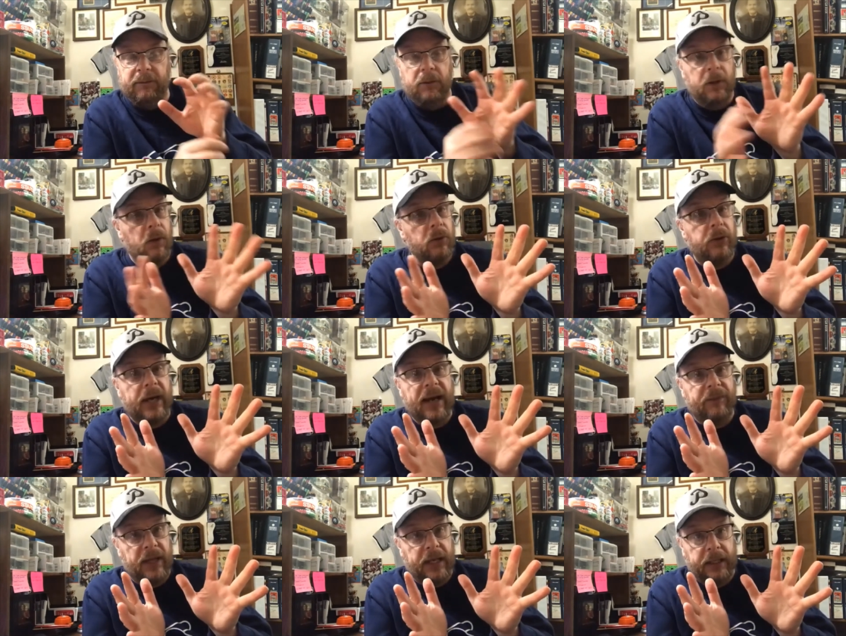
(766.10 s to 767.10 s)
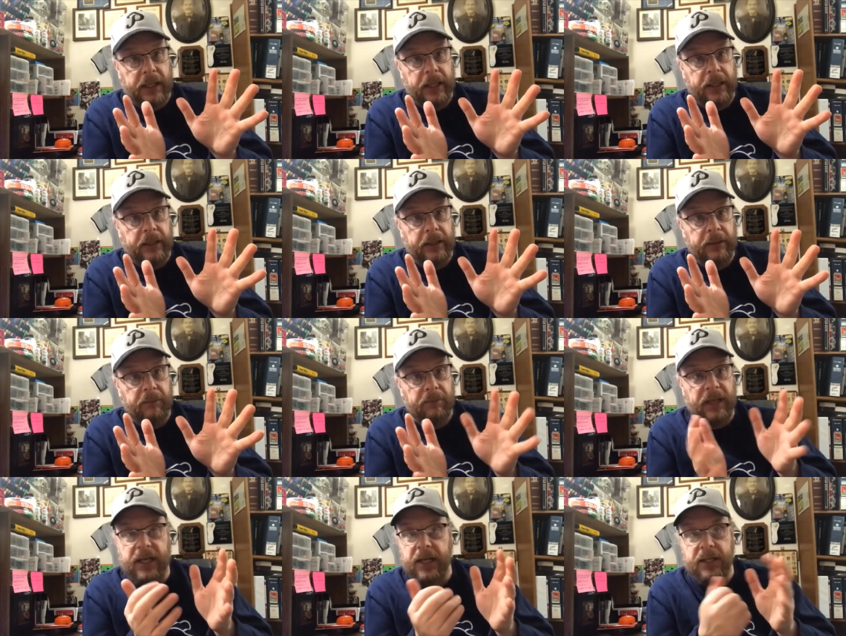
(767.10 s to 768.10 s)
don't draft that guy
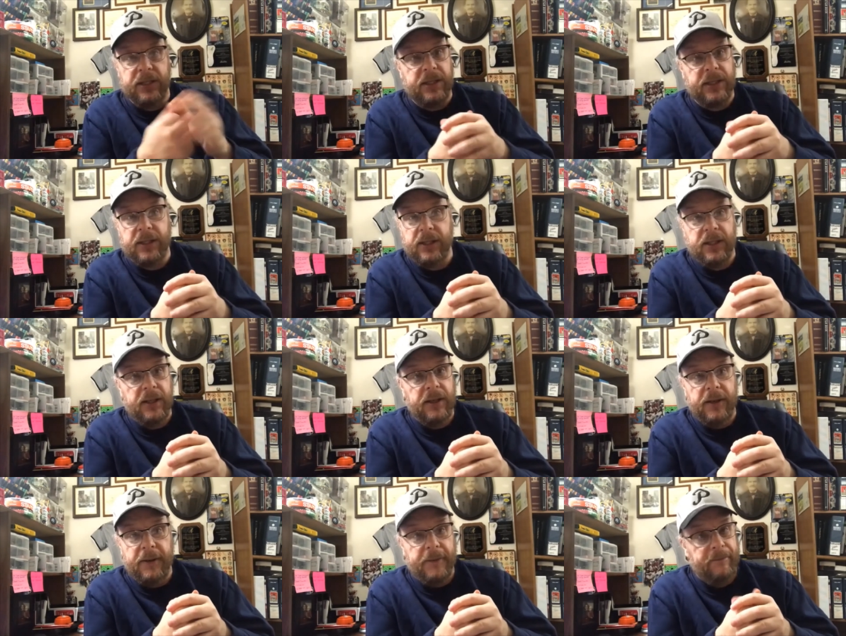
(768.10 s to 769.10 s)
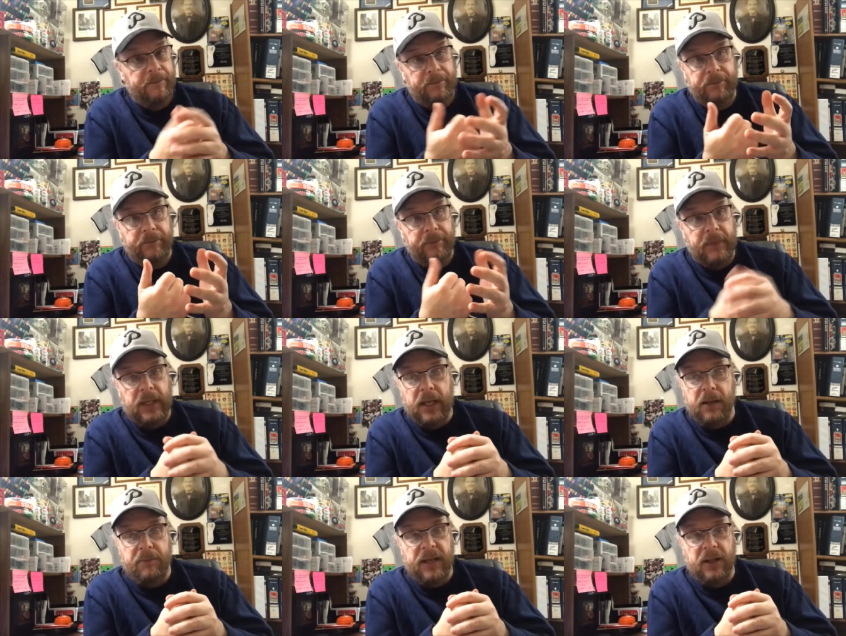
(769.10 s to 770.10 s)
because he
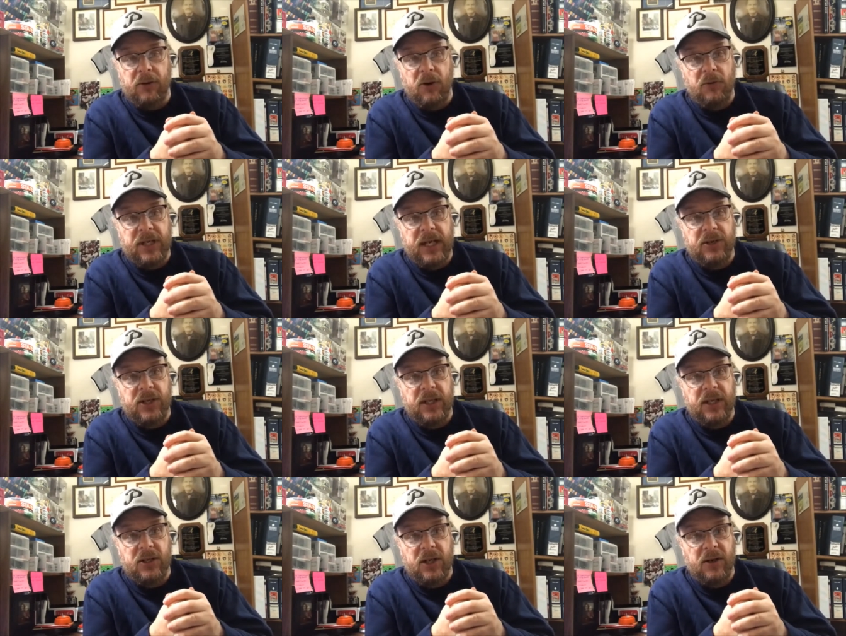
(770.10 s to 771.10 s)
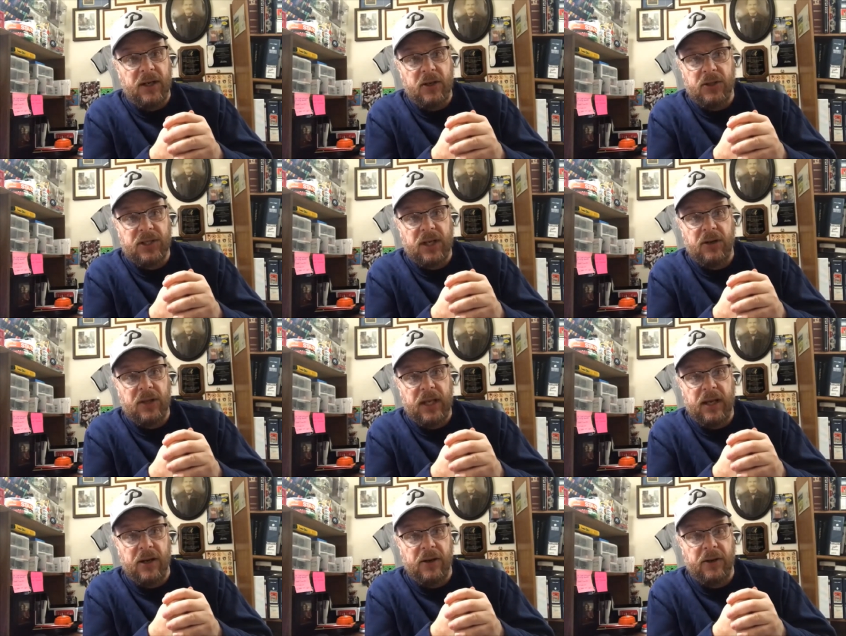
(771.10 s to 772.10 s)
could be in the rotation this year. He could start the
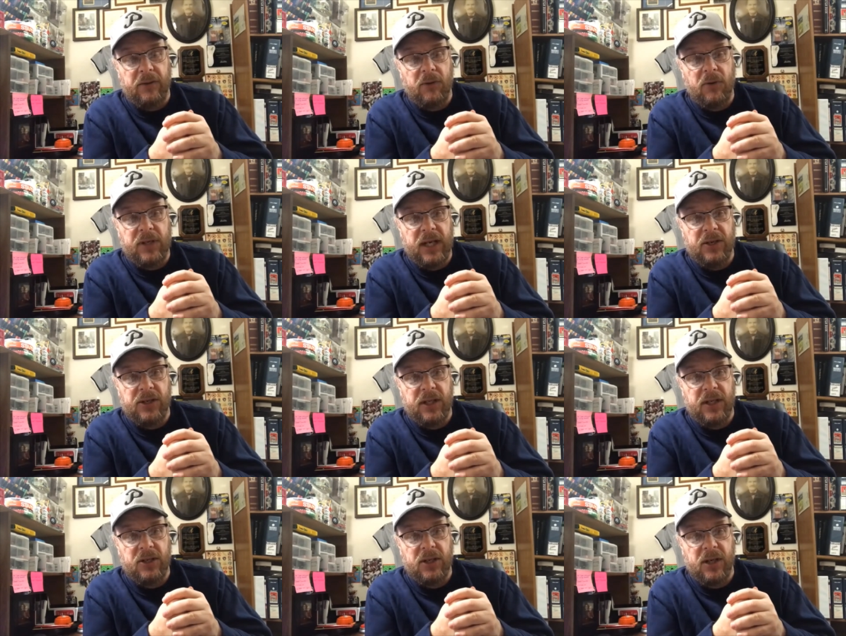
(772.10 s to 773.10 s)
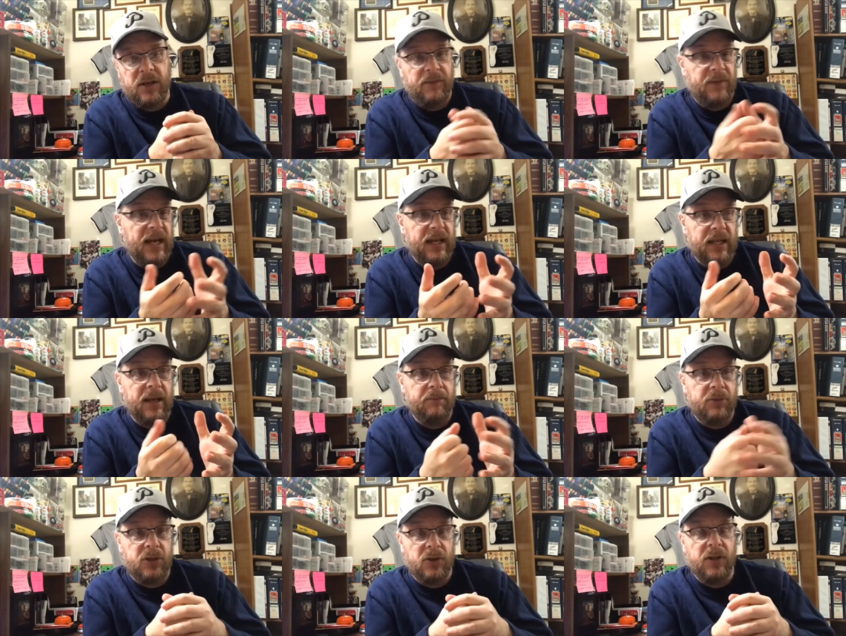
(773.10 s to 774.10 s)
year in the rotation this year. In fact, I'm
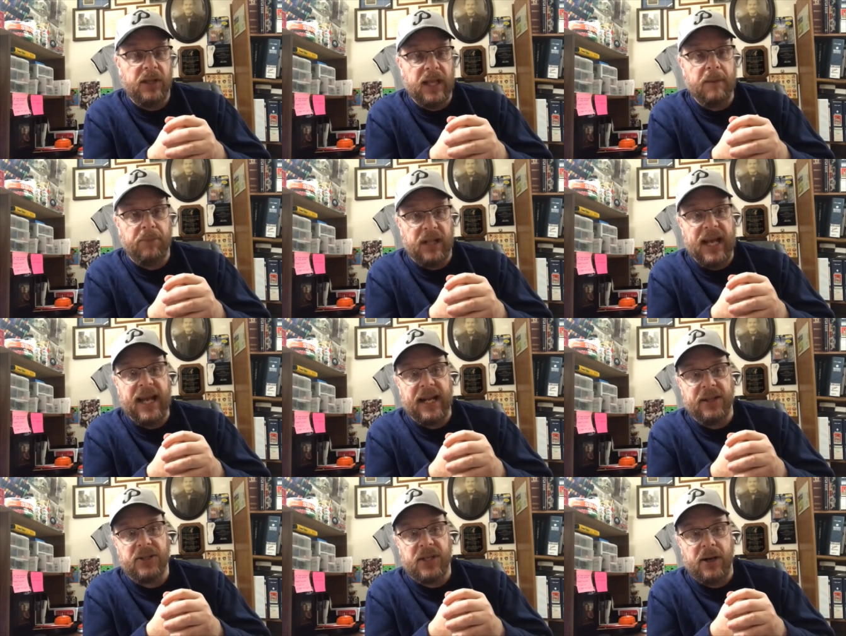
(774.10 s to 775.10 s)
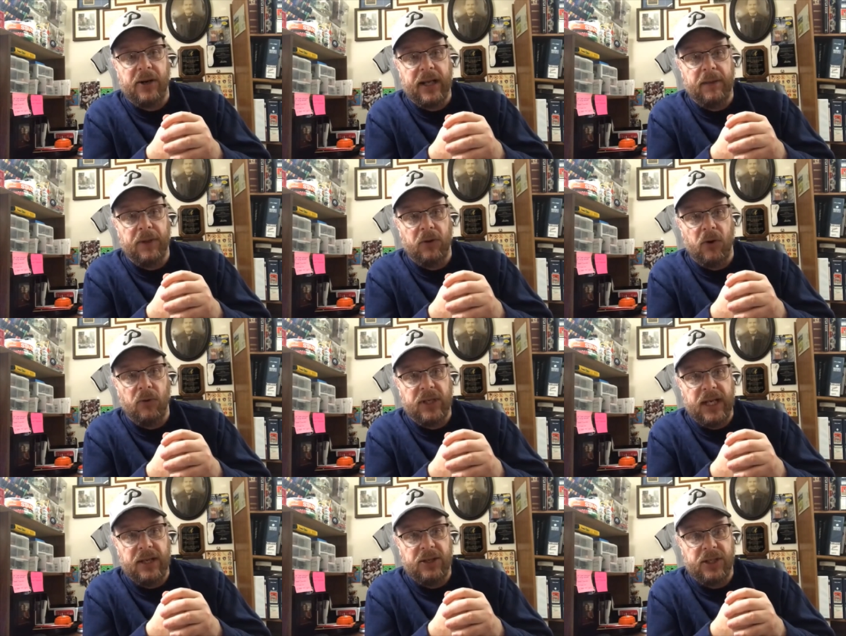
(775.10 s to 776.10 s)
sure that they plan on starting him in the
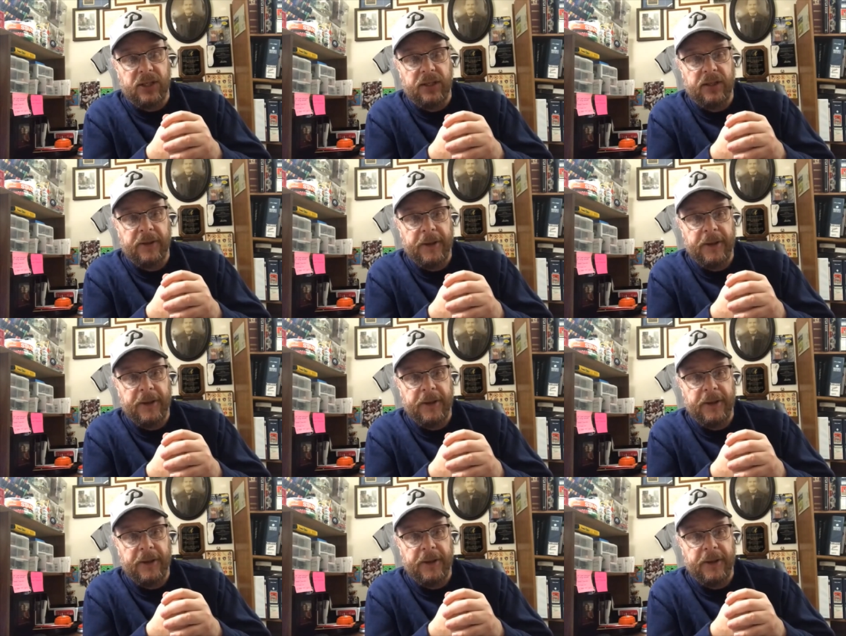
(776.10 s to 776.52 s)
rotation.